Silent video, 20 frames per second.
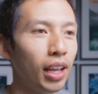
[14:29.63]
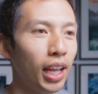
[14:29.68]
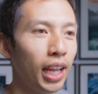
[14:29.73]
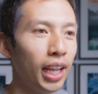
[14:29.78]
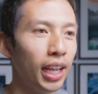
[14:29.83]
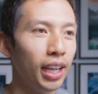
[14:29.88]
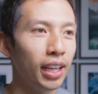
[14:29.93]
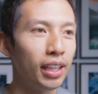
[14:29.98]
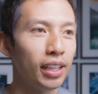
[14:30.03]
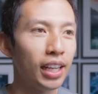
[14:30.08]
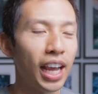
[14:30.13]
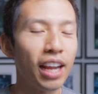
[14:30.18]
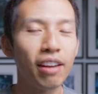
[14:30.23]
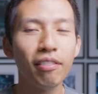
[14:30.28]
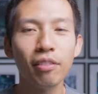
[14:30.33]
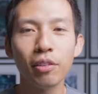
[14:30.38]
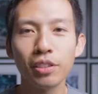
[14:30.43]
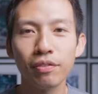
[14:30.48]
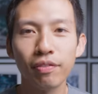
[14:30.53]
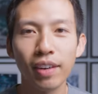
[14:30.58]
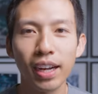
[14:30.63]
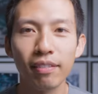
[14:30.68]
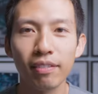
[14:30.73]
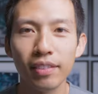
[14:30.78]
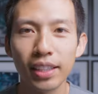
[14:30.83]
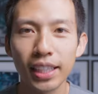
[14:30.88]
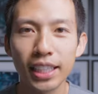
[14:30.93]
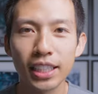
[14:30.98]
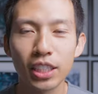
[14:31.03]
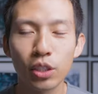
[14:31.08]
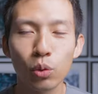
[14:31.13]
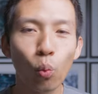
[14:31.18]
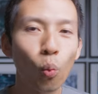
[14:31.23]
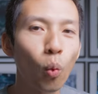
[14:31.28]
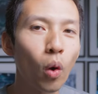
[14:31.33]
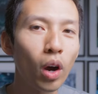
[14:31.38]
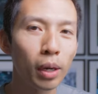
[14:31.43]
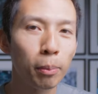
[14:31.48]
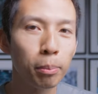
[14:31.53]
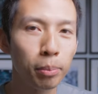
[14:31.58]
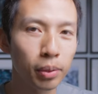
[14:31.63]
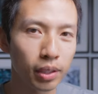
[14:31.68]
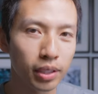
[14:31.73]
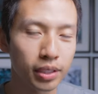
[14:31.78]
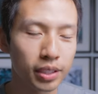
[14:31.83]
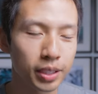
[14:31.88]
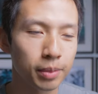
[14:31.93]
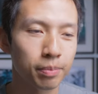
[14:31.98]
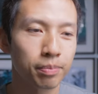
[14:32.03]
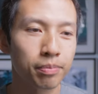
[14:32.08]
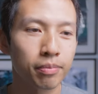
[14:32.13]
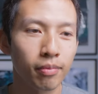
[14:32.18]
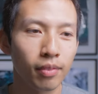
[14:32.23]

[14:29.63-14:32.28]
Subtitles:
and out of those 5 leads, 1 books.